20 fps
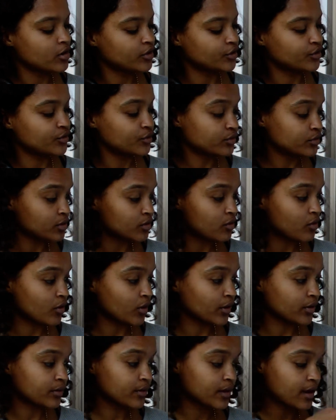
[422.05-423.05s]

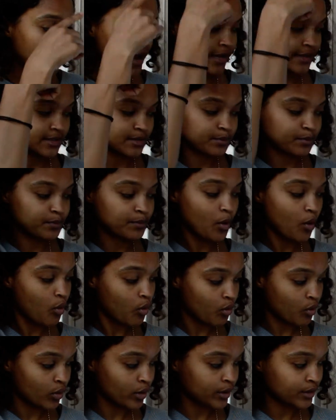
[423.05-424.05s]
Unicorn has a
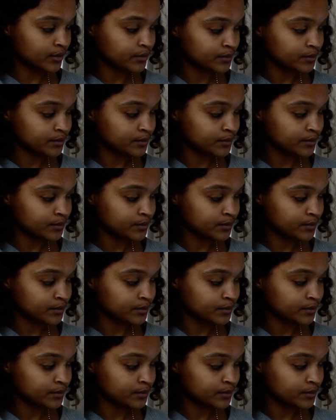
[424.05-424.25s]
horn,